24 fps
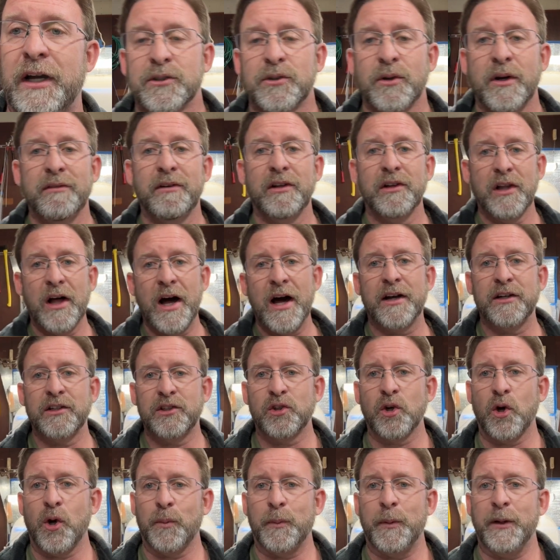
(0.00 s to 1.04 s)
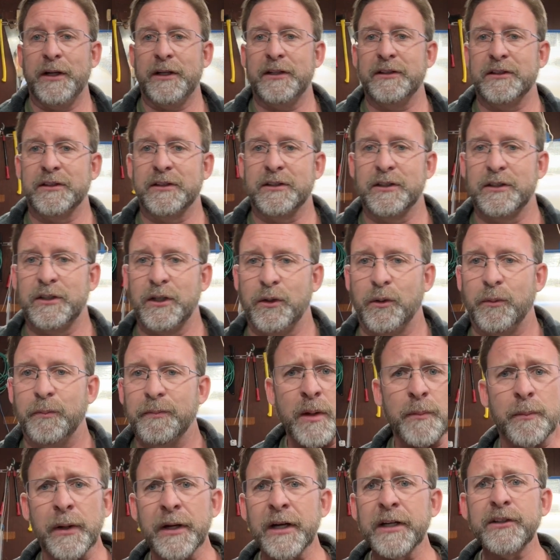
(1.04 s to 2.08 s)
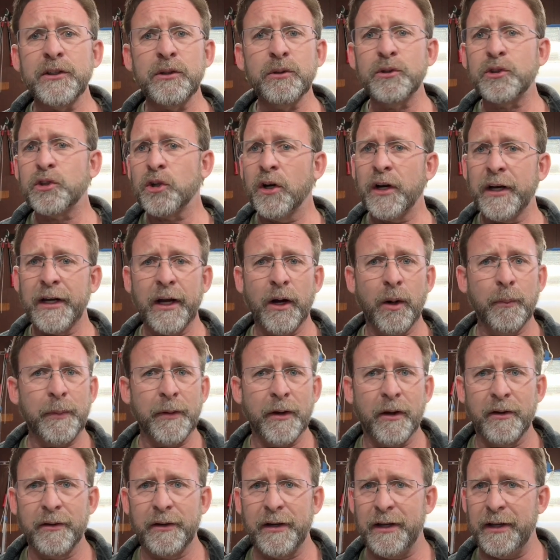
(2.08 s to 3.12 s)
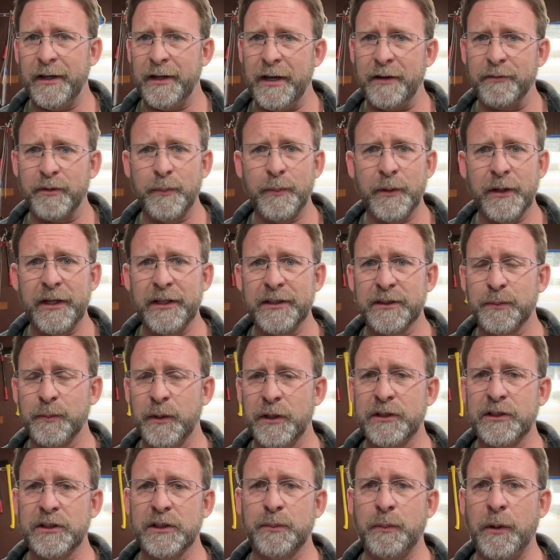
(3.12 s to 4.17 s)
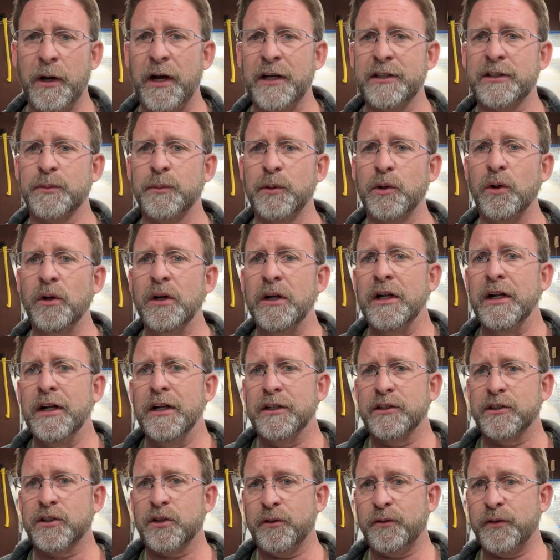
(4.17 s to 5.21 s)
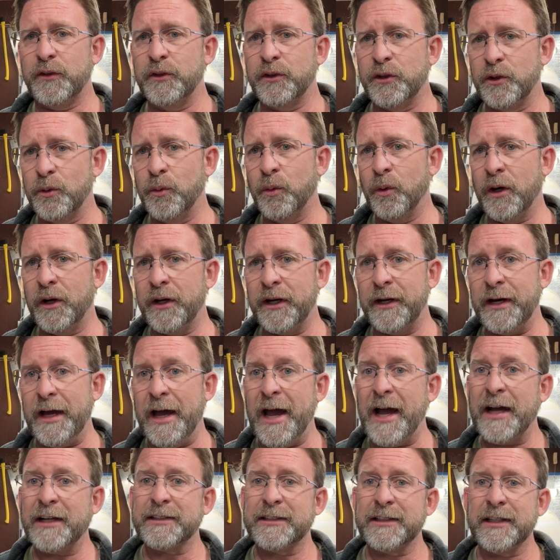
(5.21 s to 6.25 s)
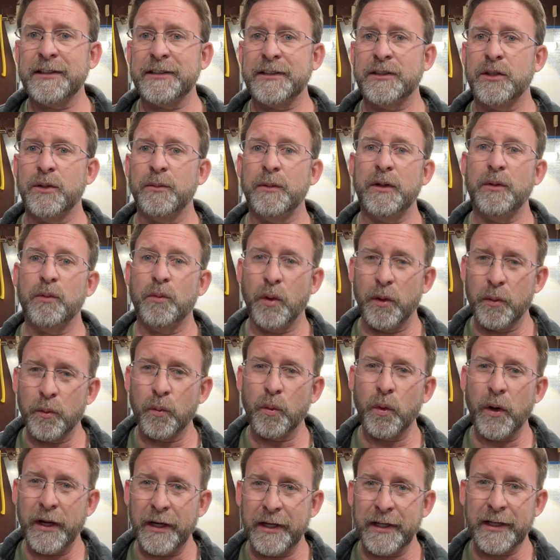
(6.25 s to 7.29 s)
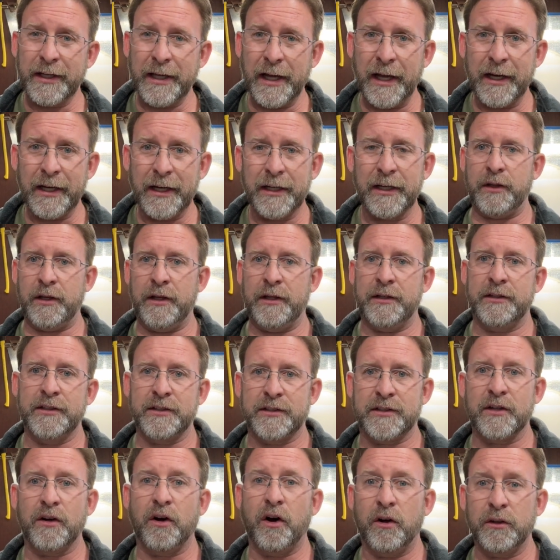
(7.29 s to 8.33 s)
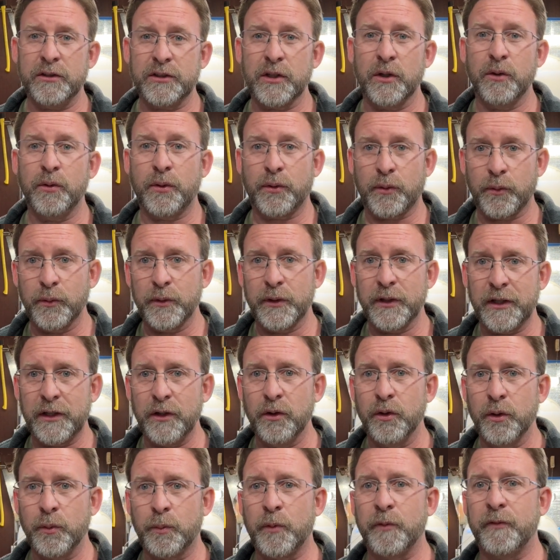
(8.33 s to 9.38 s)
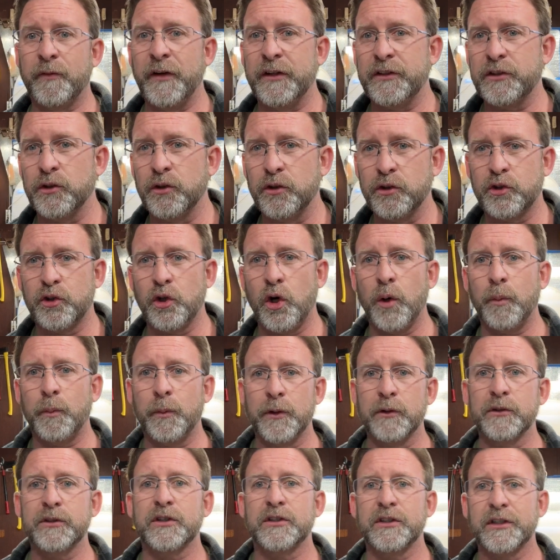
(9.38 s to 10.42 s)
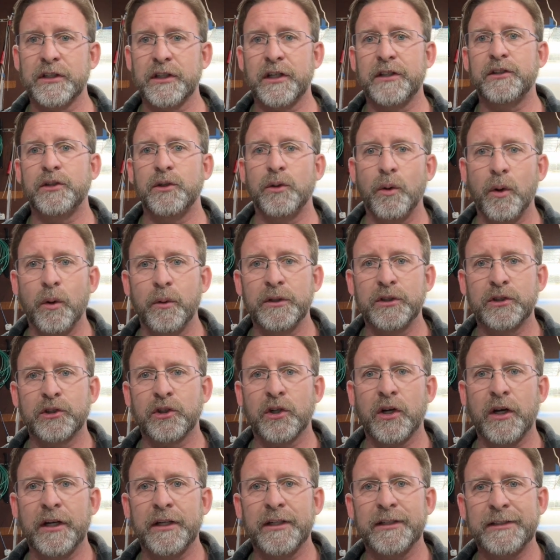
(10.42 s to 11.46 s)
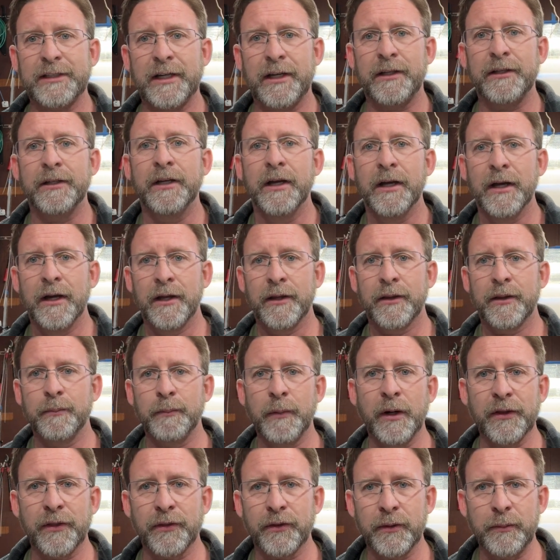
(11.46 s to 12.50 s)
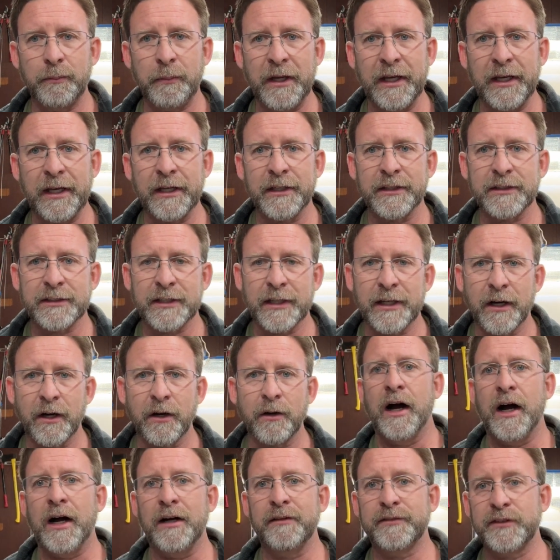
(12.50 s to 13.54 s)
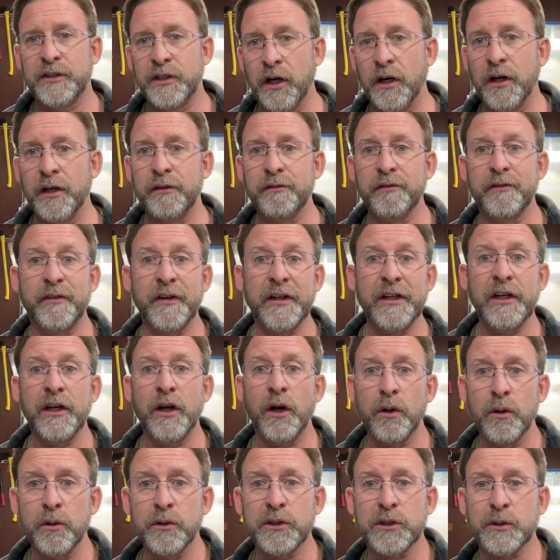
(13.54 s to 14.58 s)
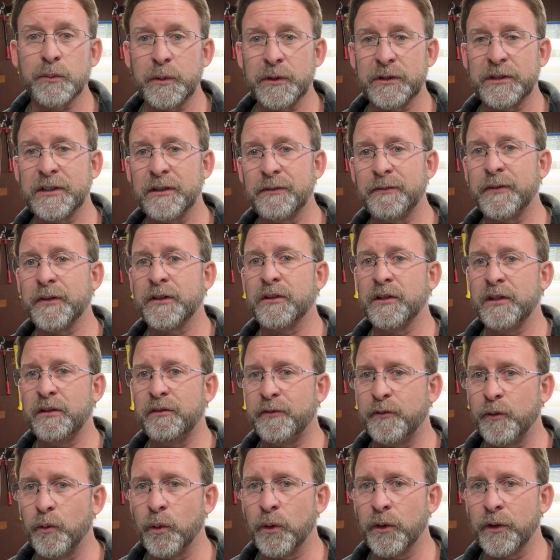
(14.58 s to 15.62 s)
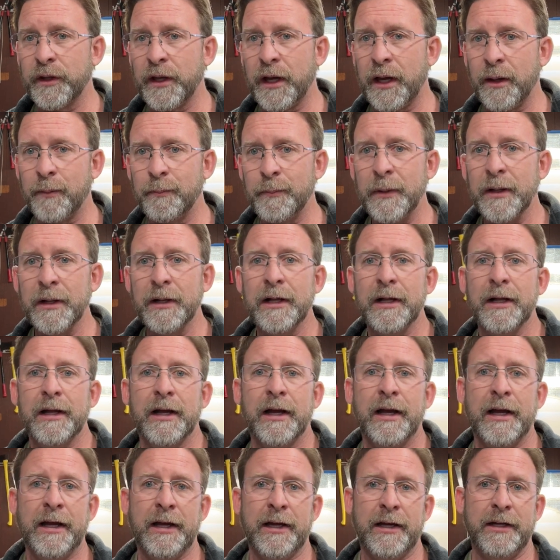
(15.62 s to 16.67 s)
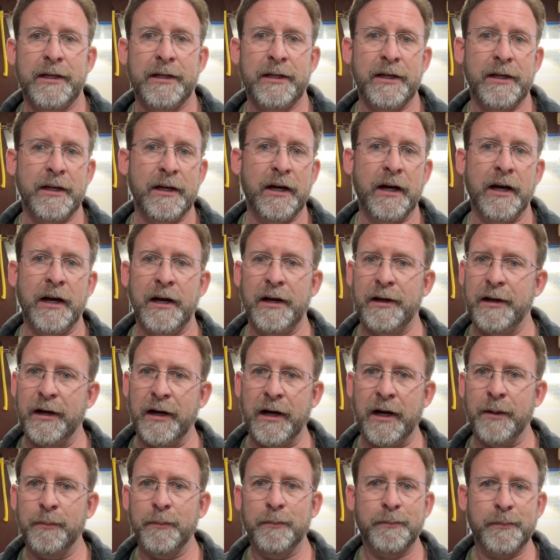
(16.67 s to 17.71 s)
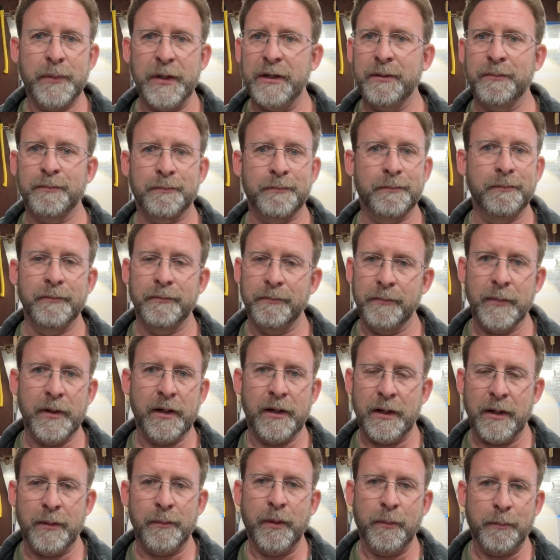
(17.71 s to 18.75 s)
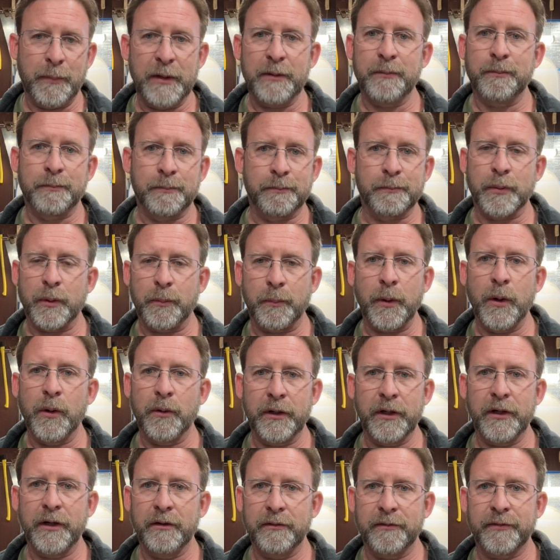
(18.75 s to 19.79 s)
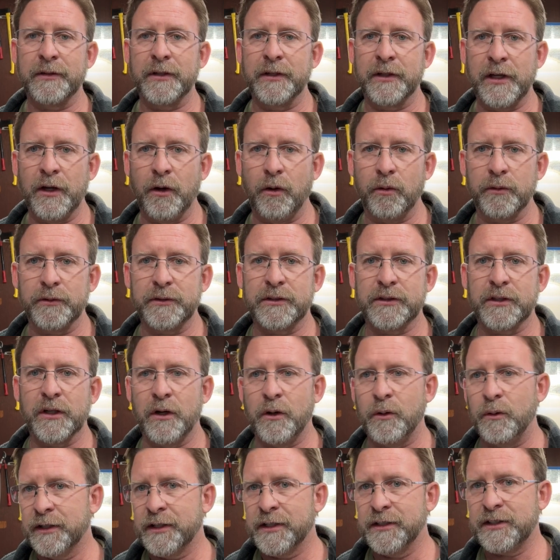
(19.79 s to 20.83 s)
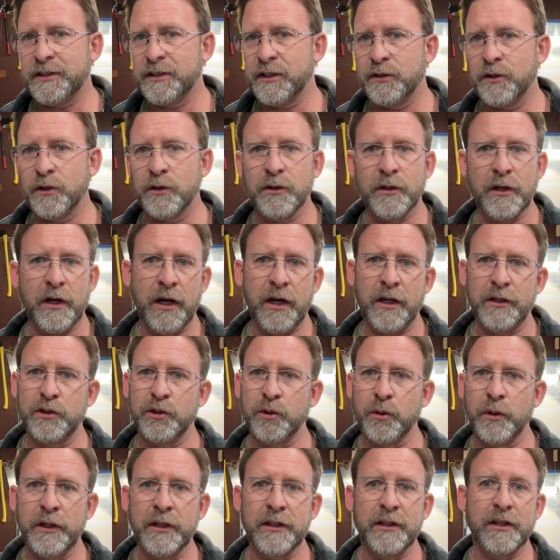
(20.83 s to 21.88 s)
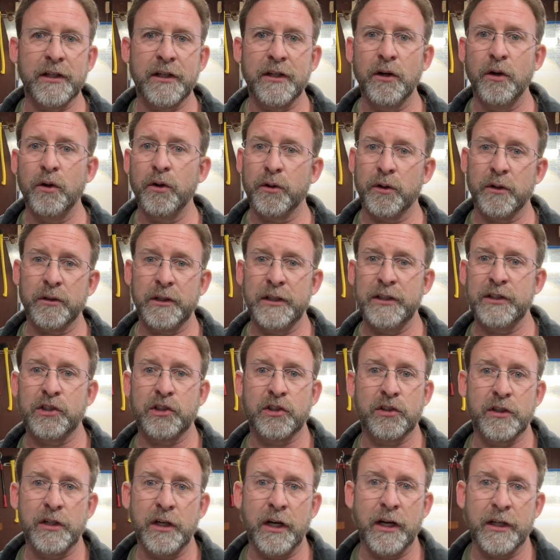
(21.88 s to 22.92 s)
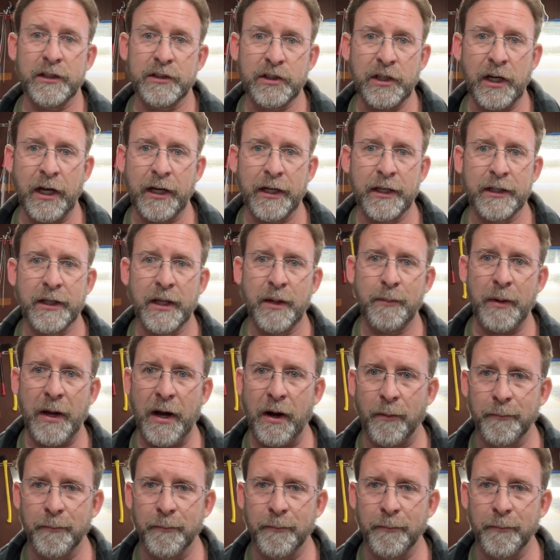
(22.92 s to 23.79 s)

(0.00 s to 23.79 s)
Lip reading: So I have a lot of sharpening to do. But I do try and help out everybody as much as possible. So if you do want access to me, one way to get it is also through the Guild of Professional Sharpeners, because I do always try and attend the monthly meetings there. I've done videos specifically for them, and I'm a big proponent of the Guild. So consider joining the Guild, or at least checking them out.